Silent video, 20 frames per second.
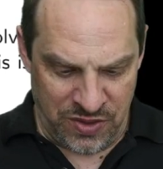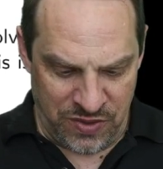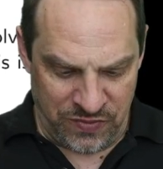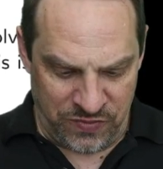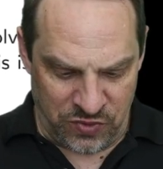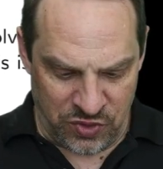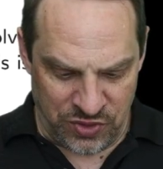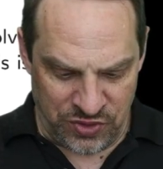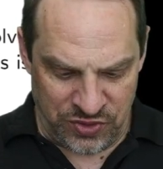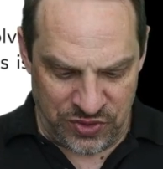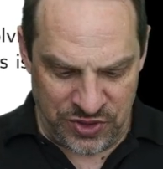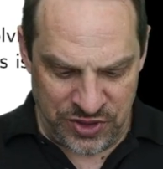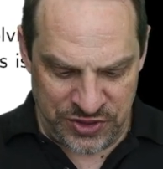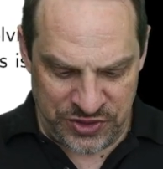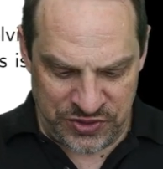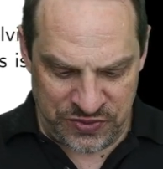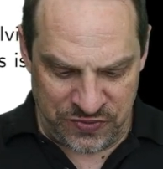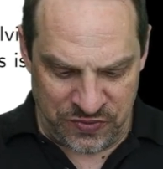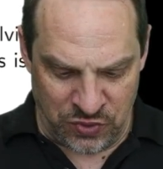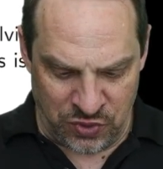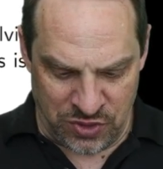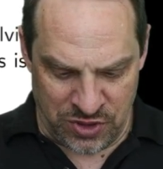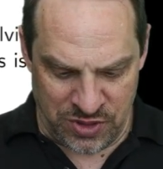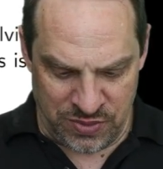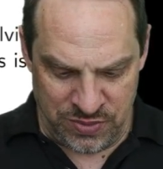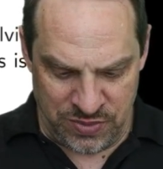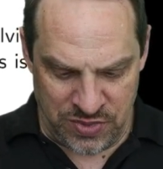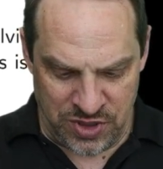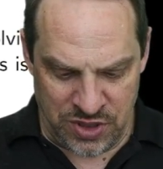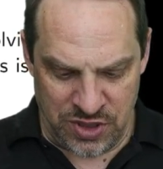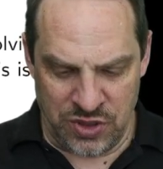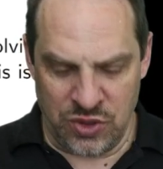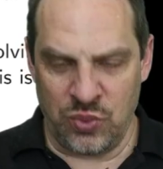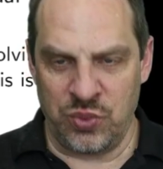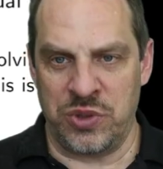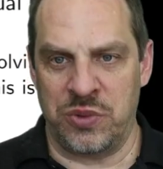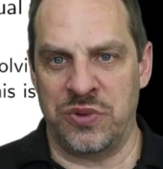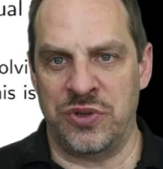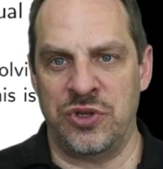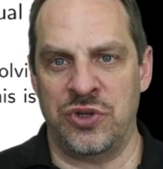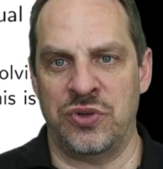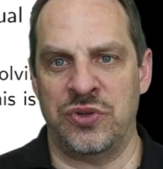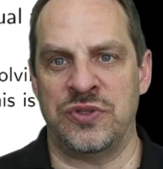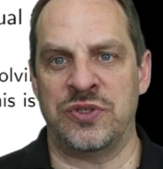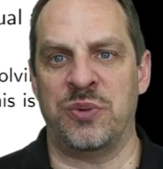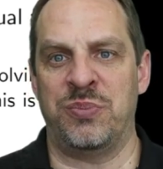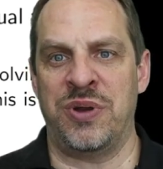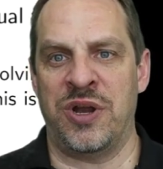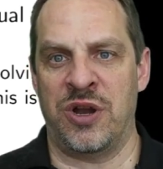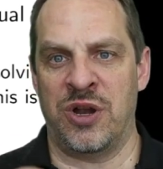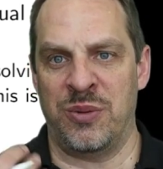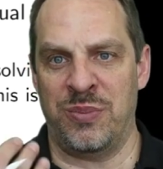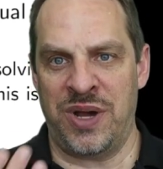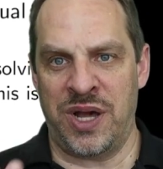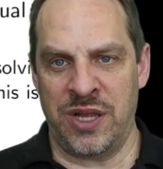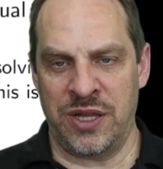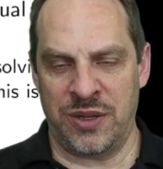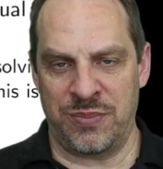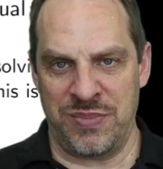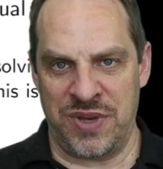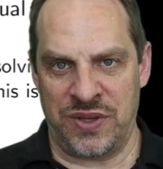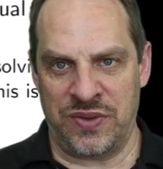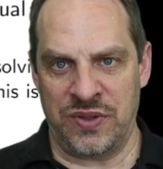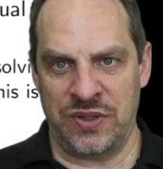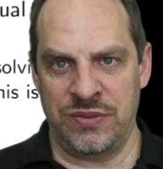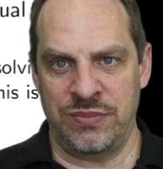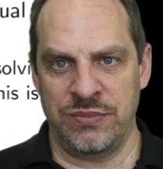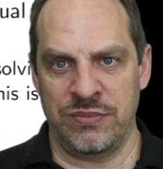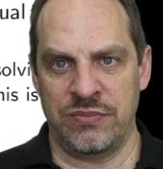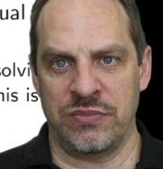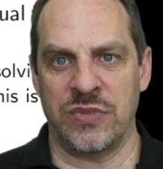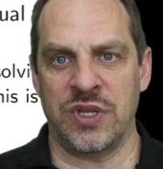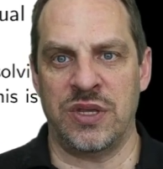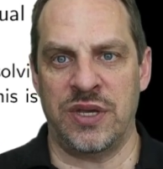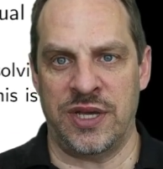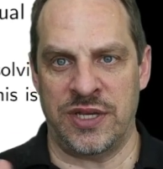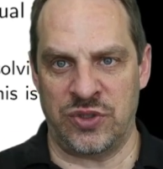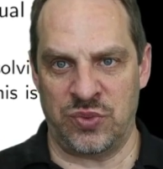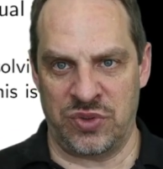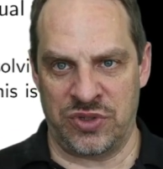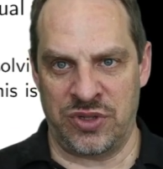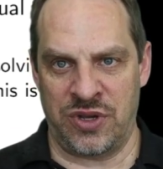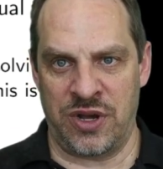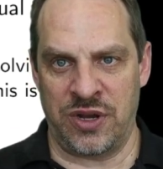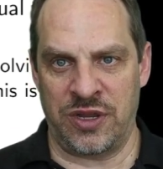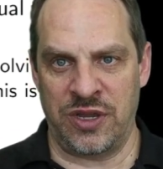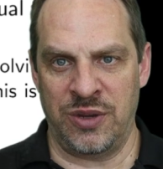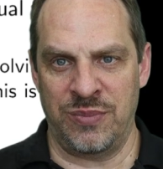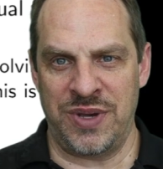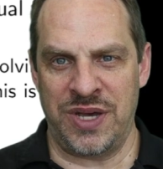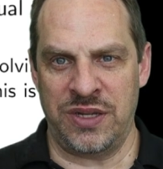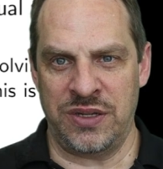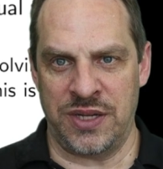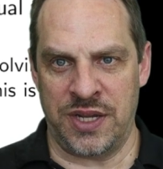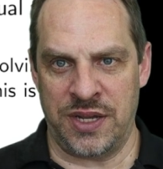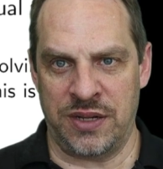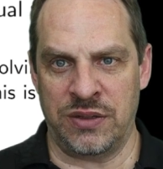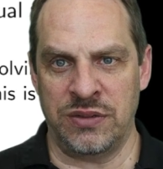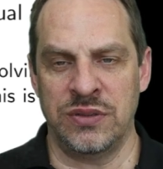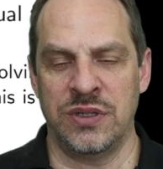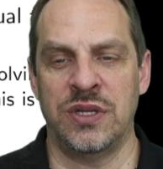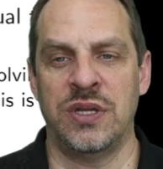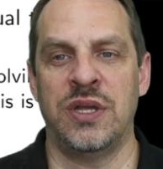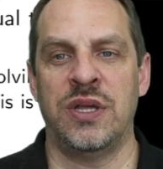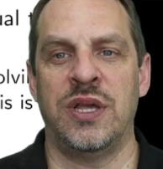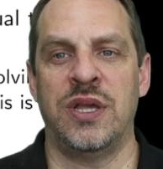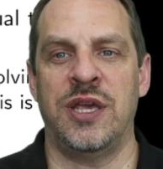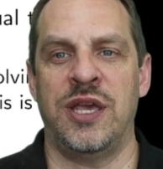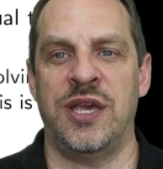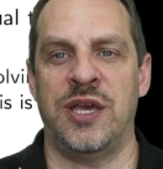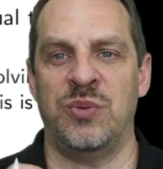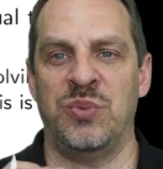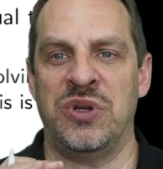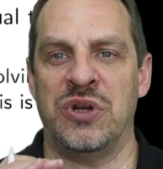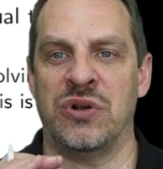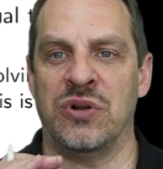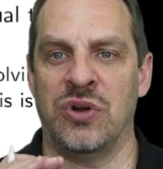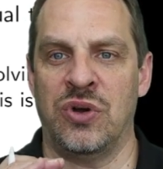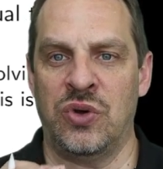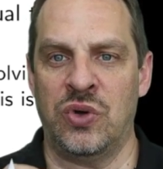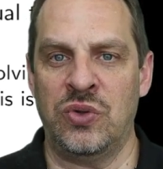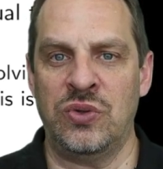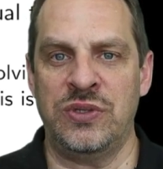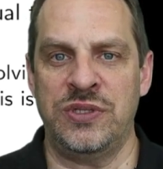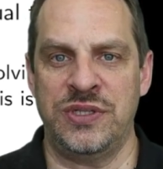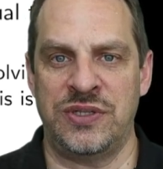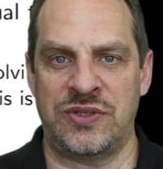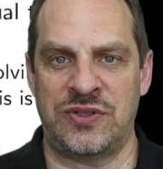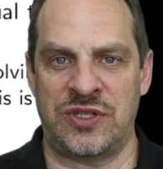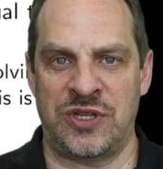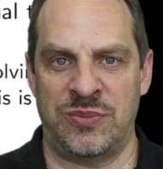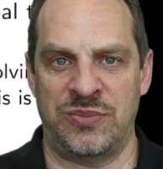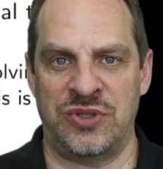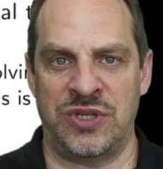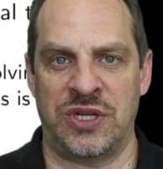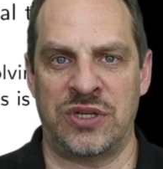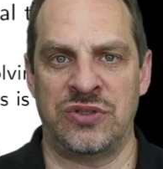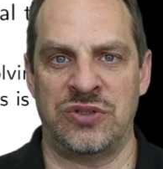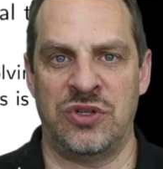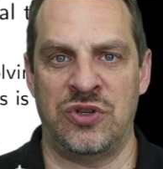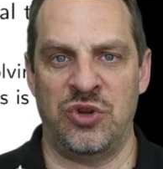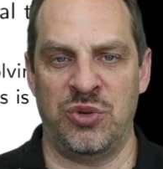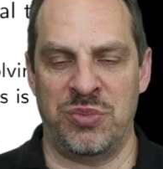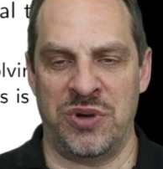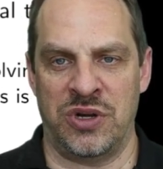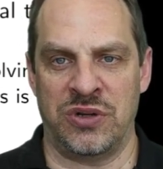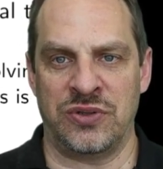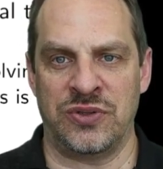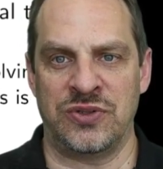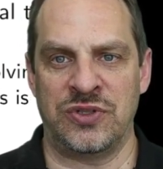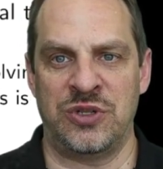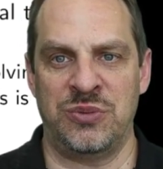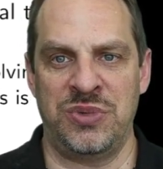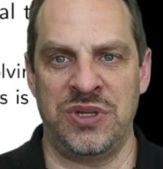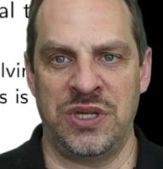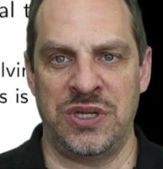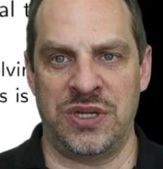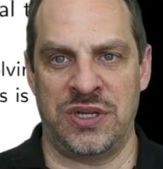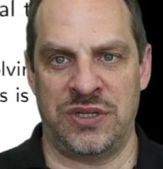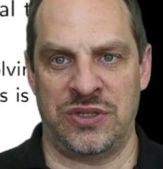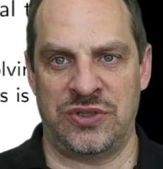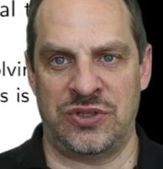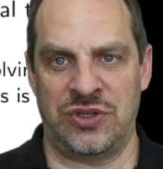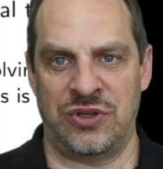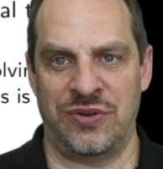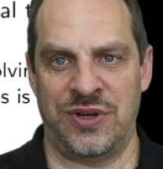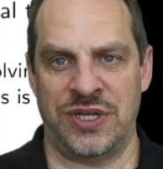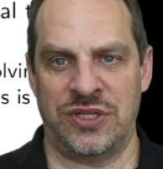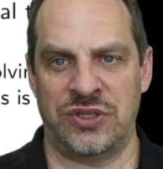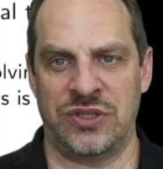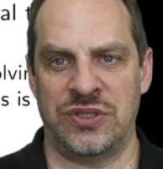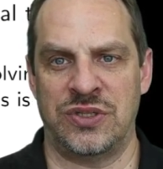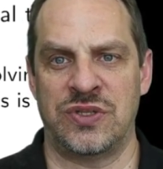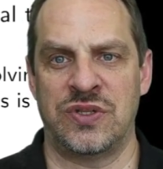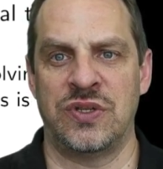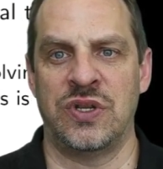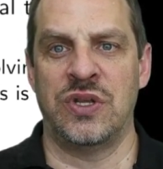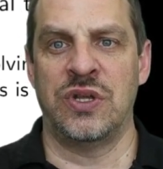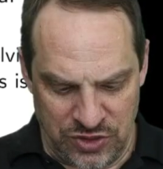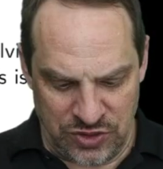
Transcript: For this form, we would use a parabolic method, as we're talking about now, and we are only subject to numerical stability considerations.